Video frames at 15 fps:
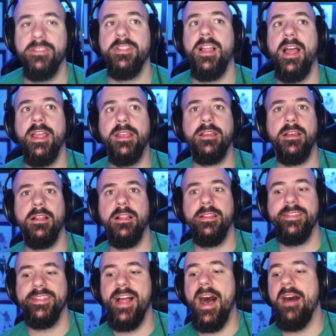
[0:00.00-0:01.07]
like
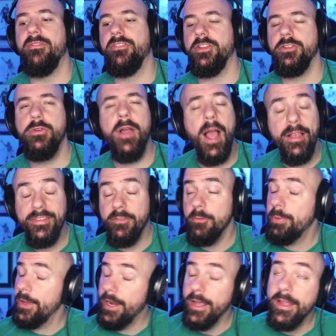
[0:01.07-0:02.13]
lava. You guys ever
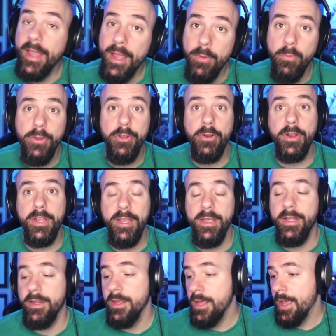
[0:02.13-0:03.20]
play that game when you're a
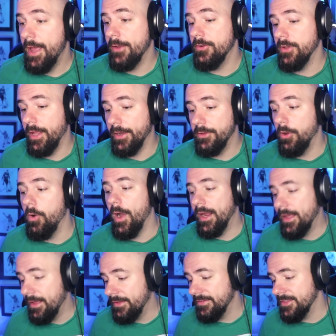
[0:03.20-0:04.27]
kid and you're like, yo, I
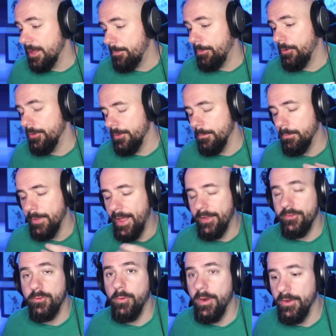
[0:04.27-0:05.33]
can't step on the black
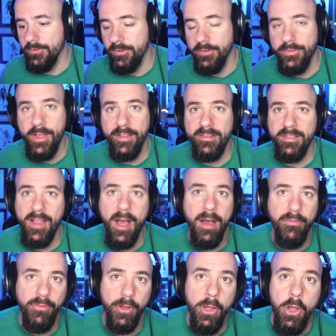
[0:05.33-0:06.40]
squares because that's
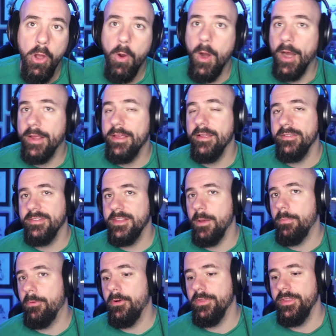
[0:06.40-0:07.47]
lava, or I can't
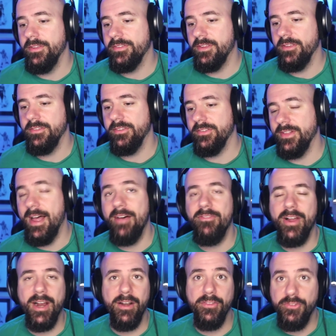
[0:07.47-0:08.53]
step on this because it's lava.
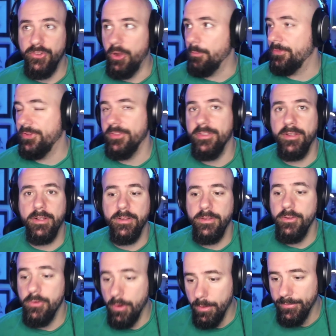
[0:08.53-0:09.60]
I gotta jump to the.
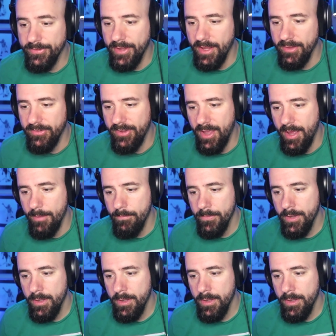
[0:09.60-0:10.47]
You know what I'm saying, chat?